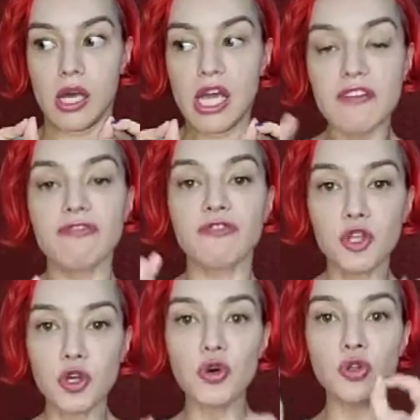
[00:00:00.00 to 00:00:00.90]
if
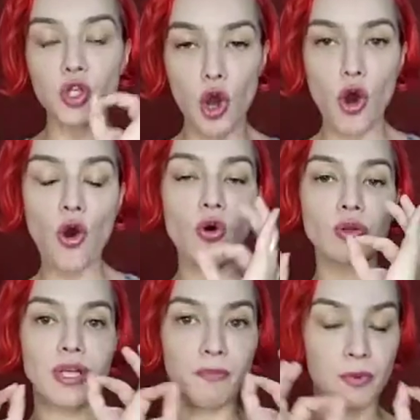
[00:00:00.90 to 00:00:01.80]
you
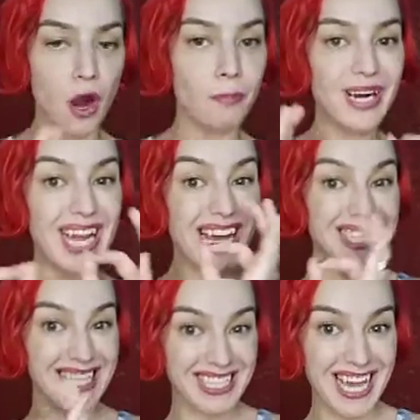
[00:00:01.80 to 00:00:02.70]
know the proper
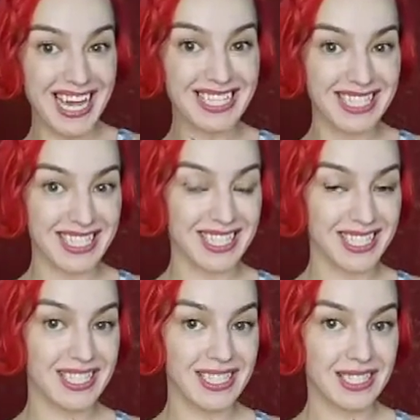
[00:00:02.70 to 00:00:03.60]

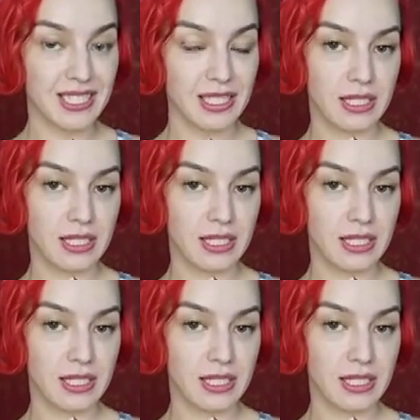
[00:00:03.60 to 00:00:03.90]
exercises,